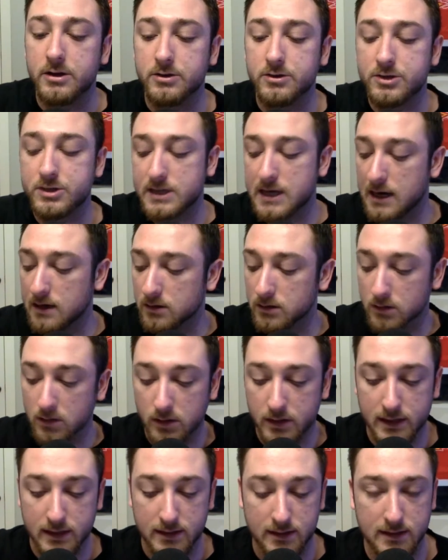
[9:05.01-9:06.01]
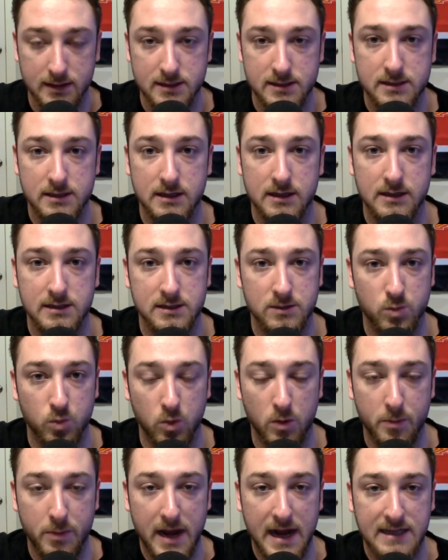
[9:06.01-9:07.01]
You just got to look at this as
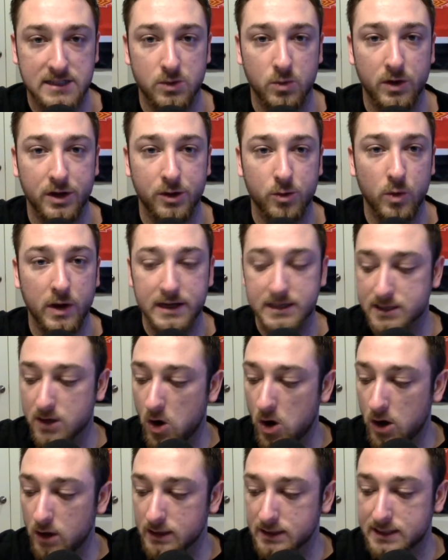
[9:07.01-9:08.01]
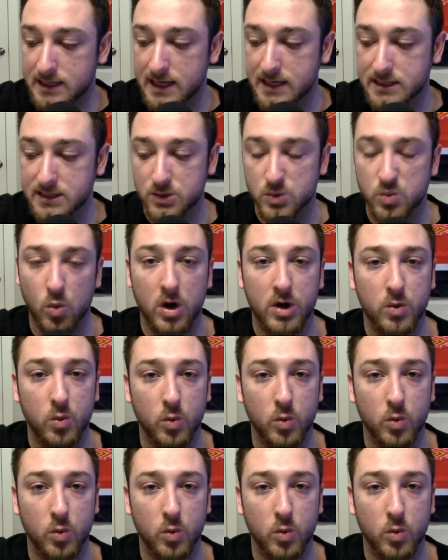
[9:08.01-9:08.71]
we're back to winning ways. All it takes is one